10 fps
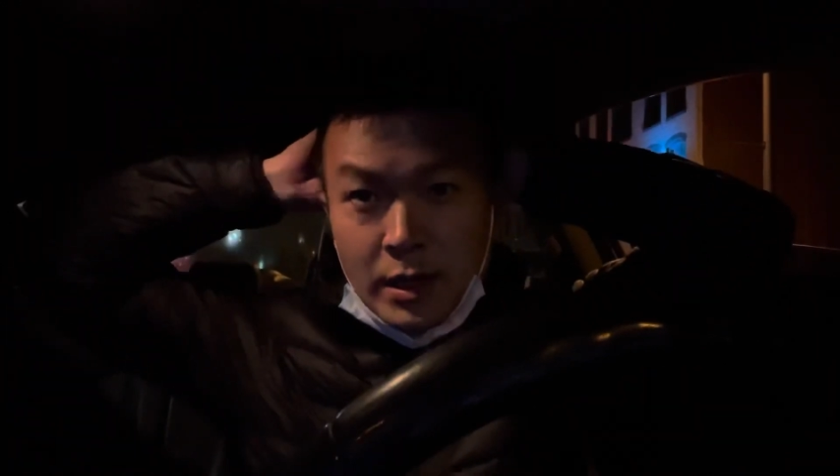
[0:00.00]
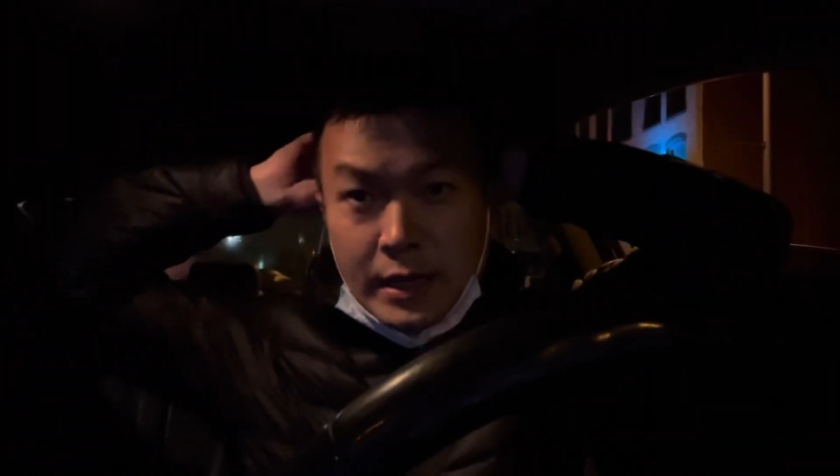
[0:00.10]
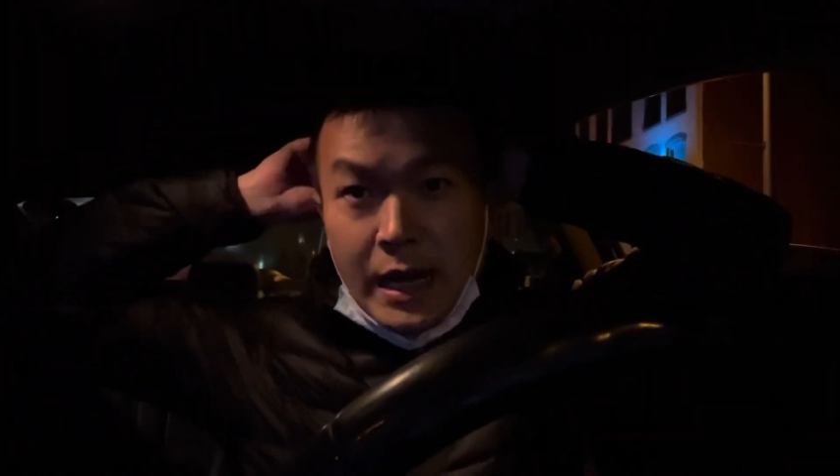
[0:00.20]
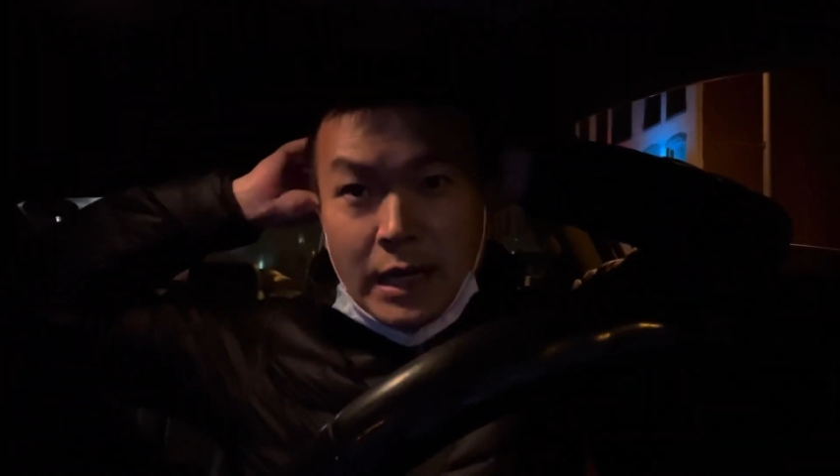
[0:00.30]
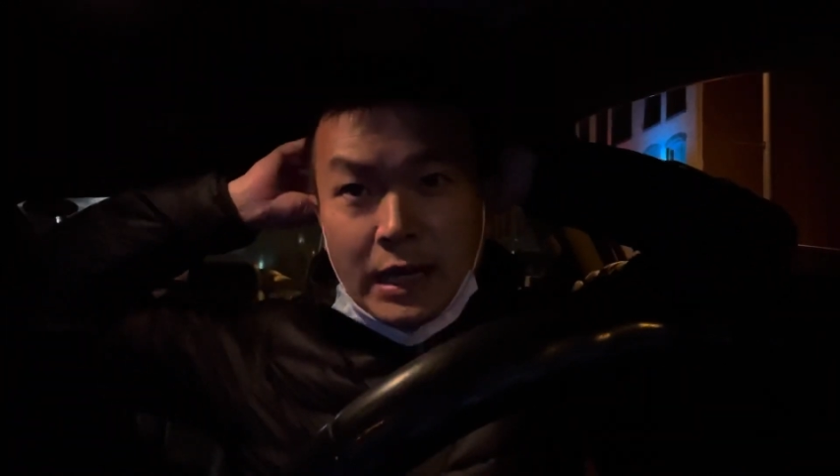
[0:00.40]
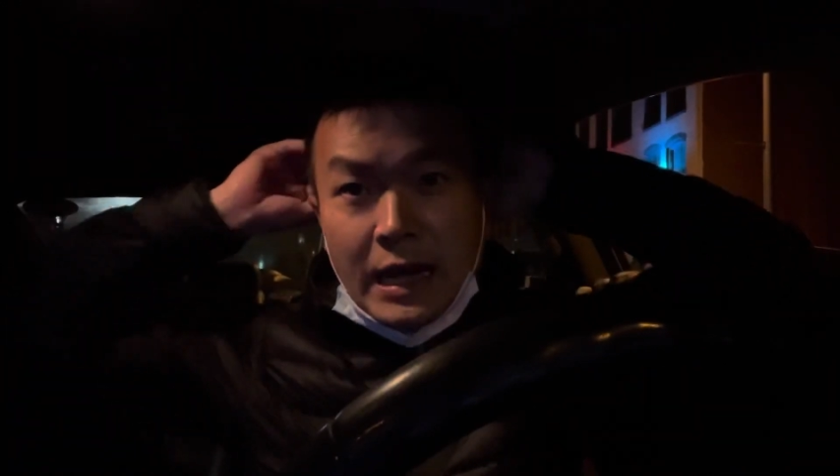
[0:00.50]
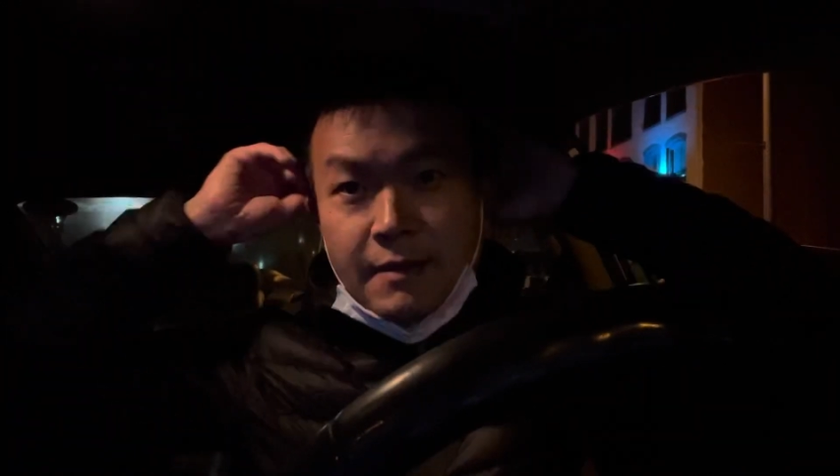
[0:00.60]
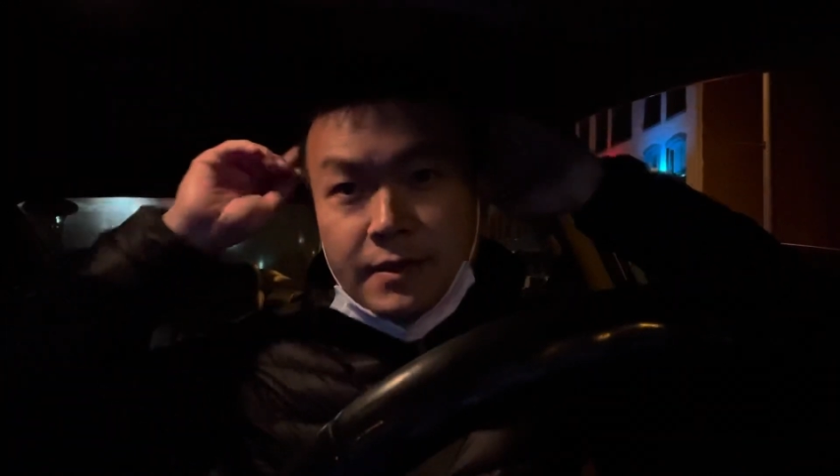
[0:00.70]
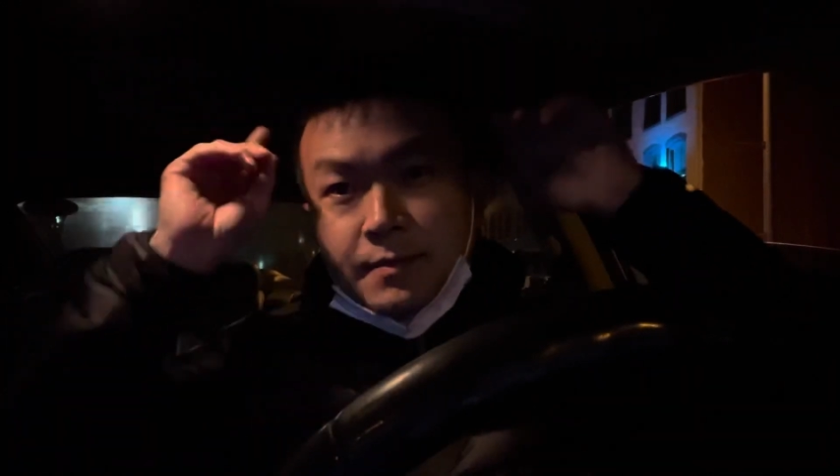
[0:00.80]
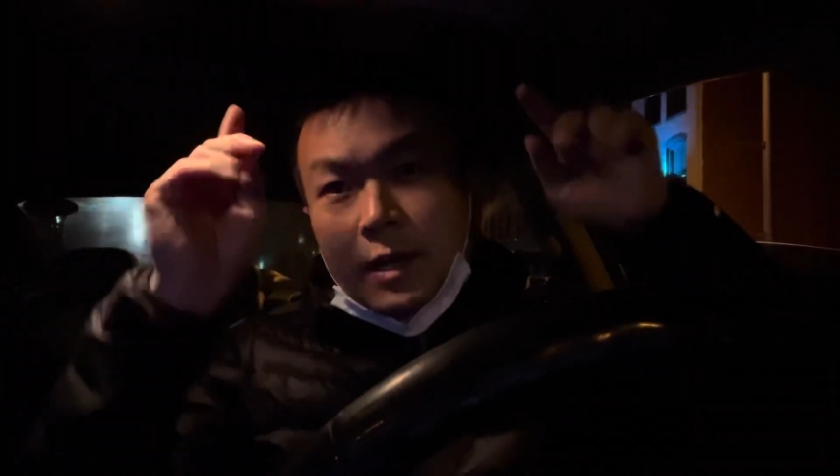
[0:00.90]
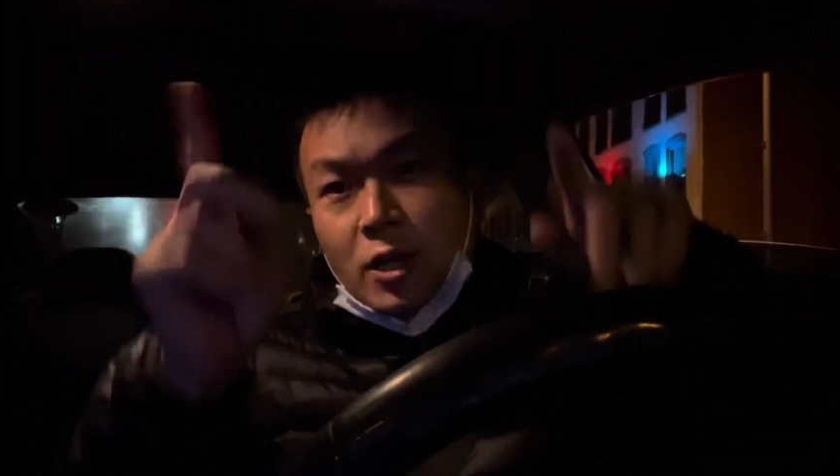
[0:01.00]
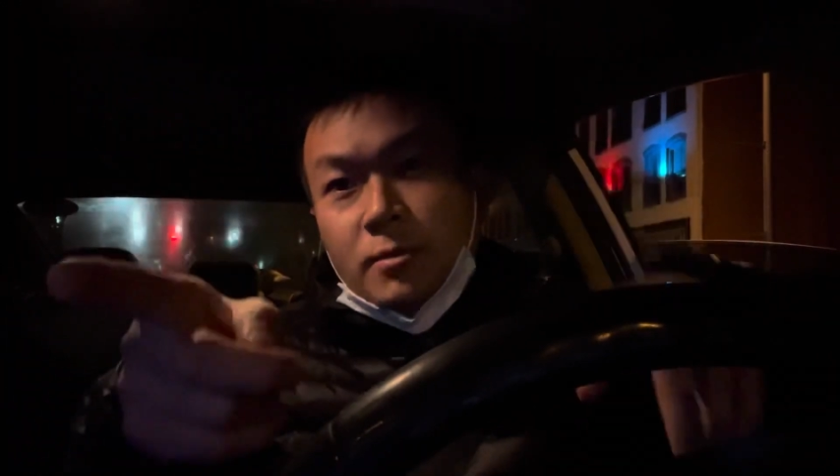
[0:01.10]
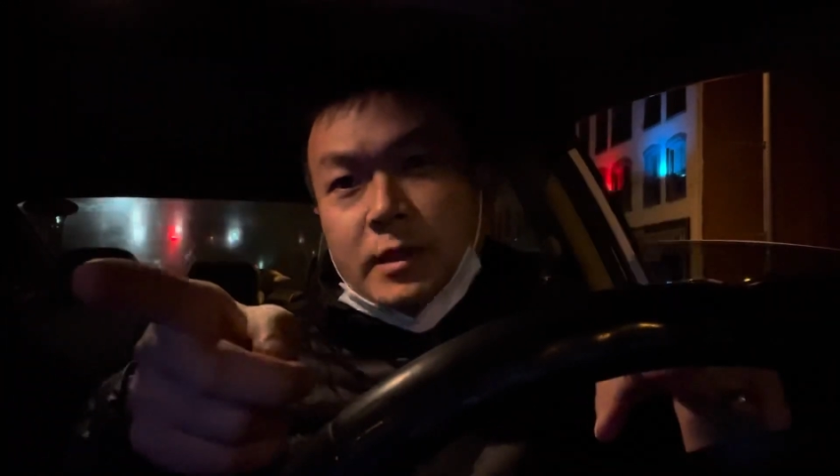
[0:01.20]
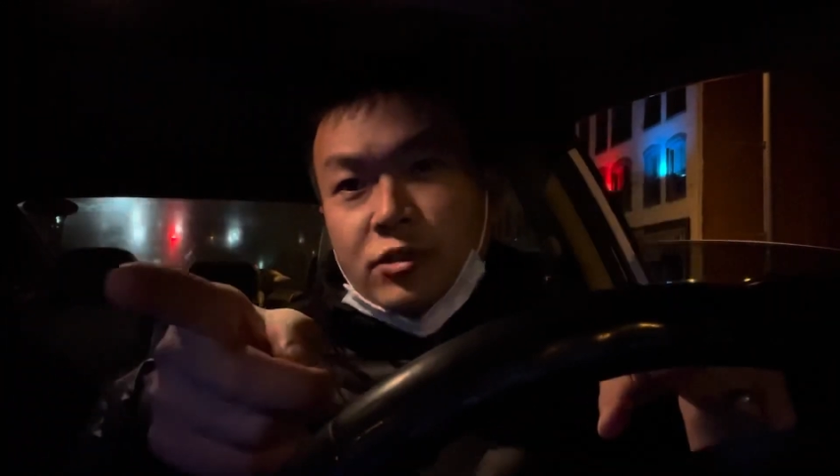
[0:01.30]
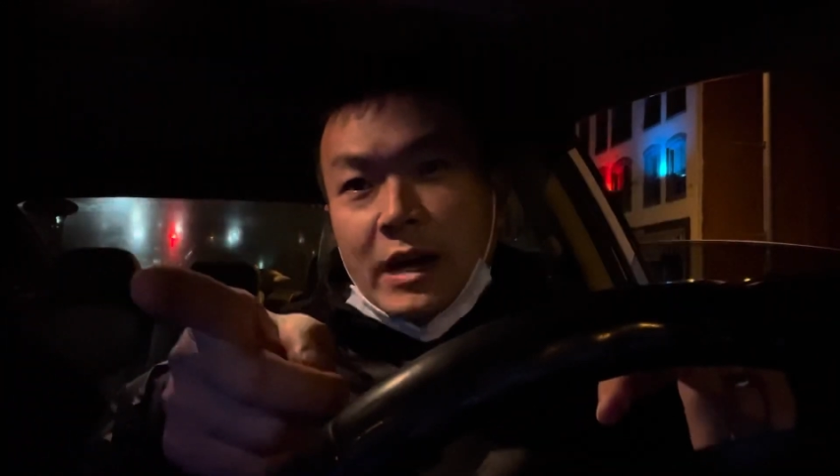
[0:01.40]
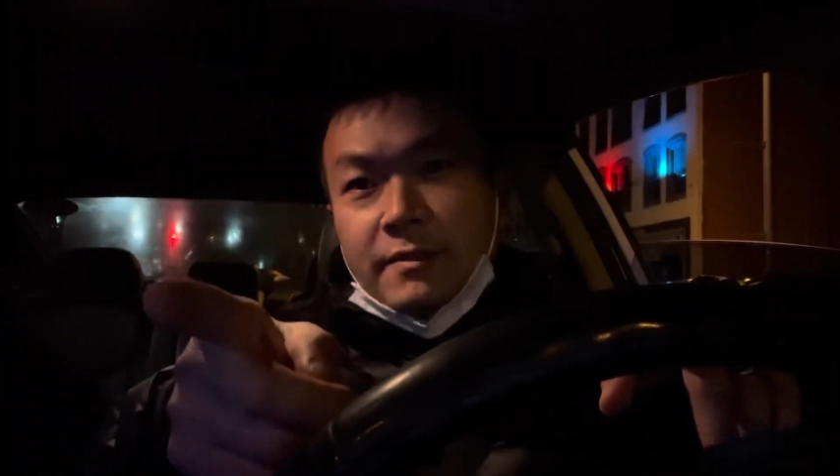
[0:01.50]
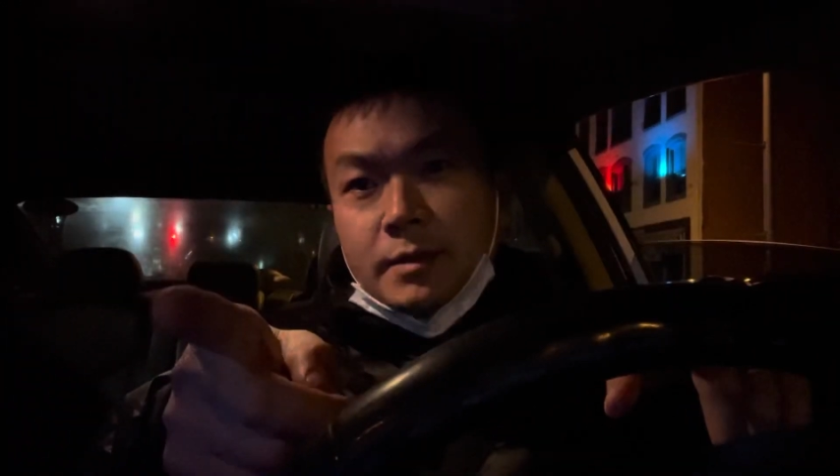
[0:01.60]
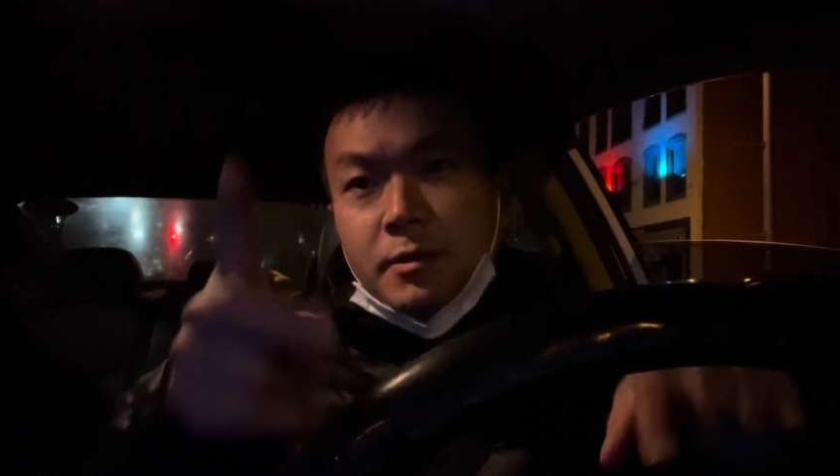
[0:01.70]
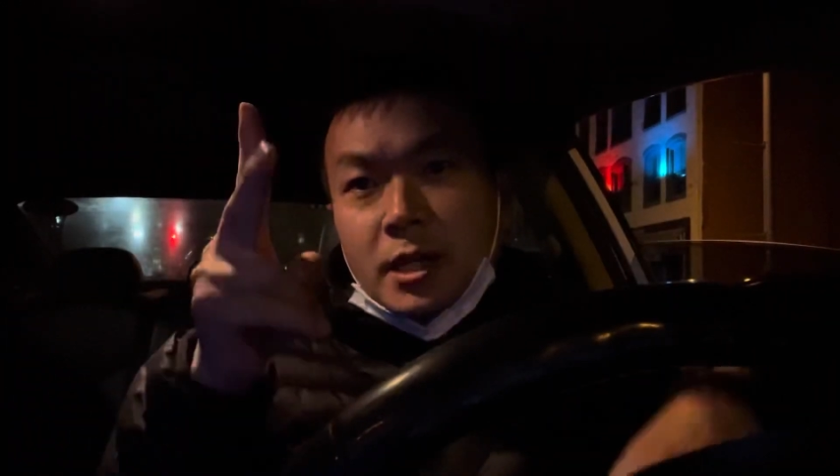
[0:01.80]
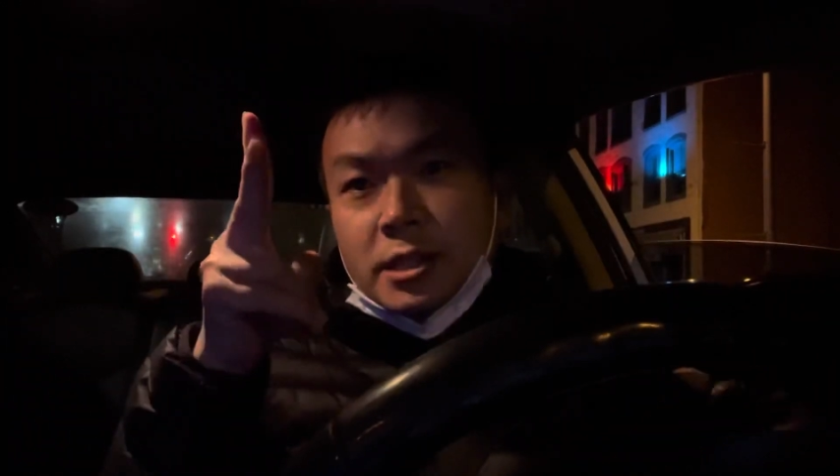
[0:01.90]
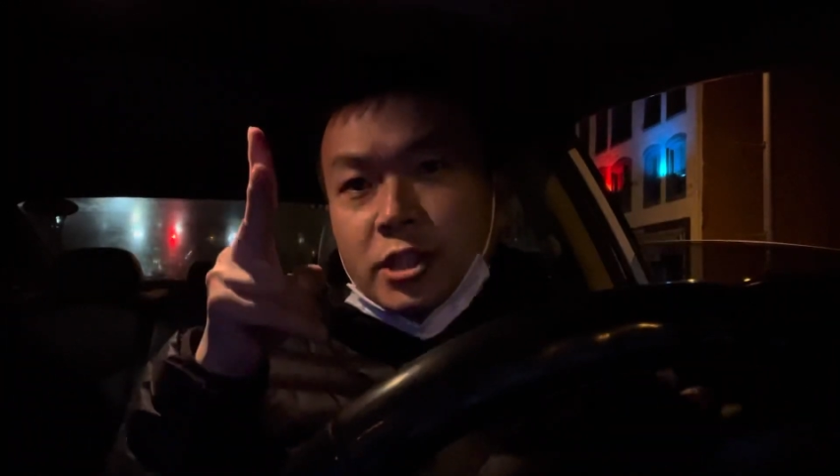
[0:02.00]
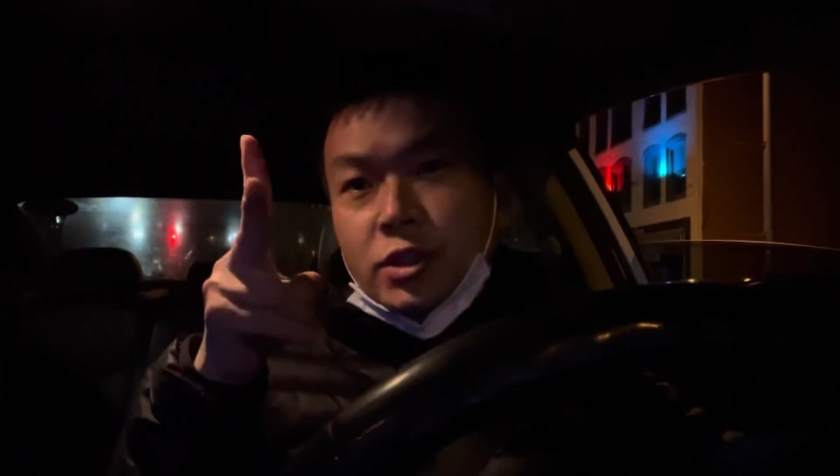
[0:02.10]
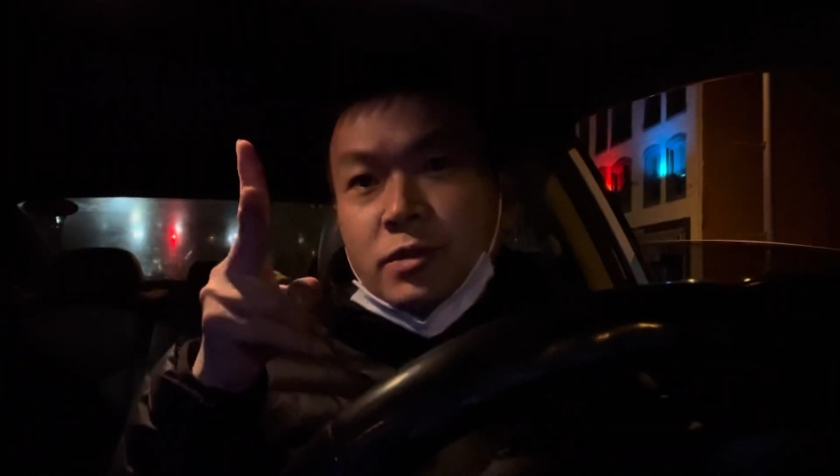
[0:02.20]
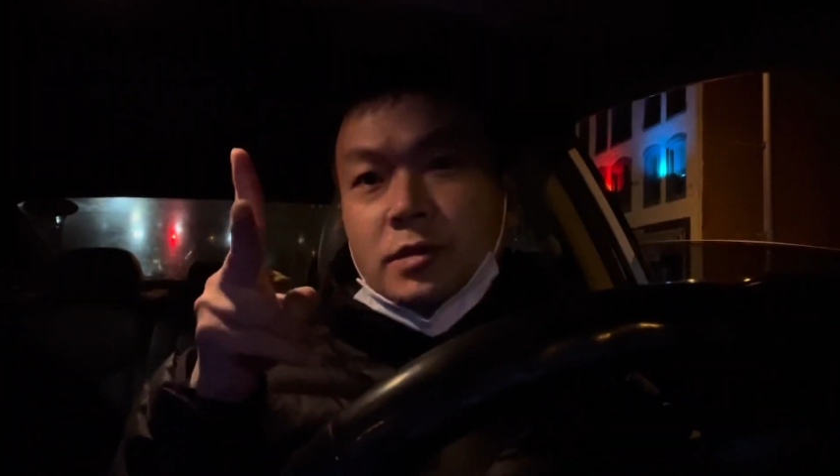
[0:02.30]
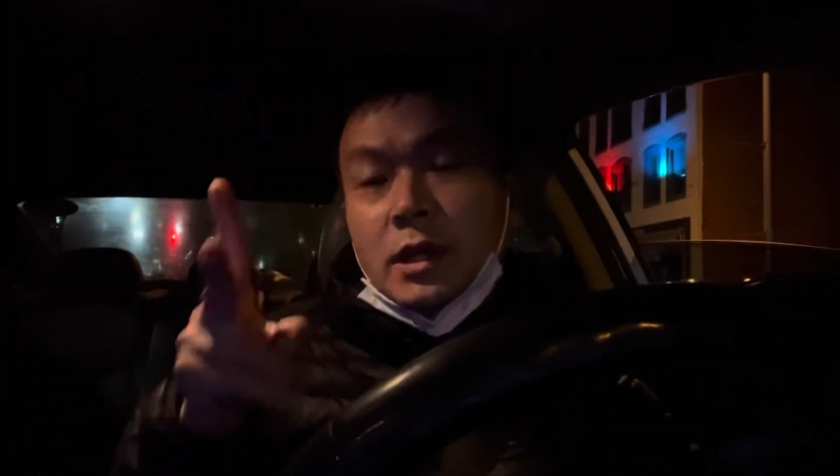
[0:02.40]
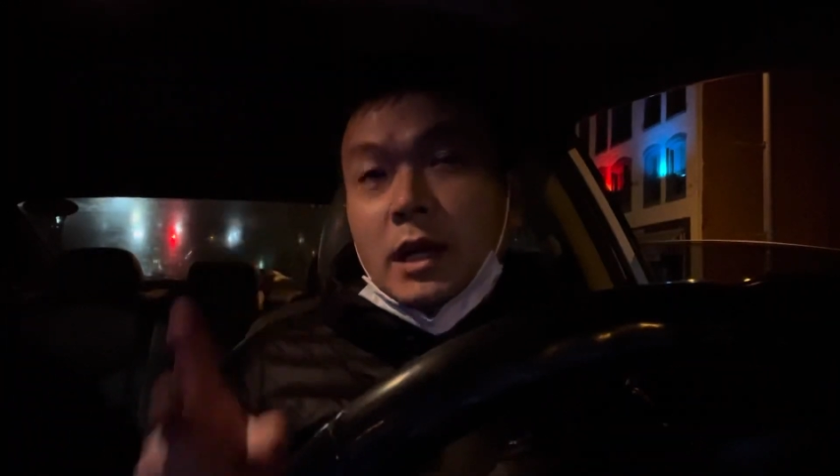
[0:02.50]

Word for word: Day in the Life of uh, Uber Driver Part 2.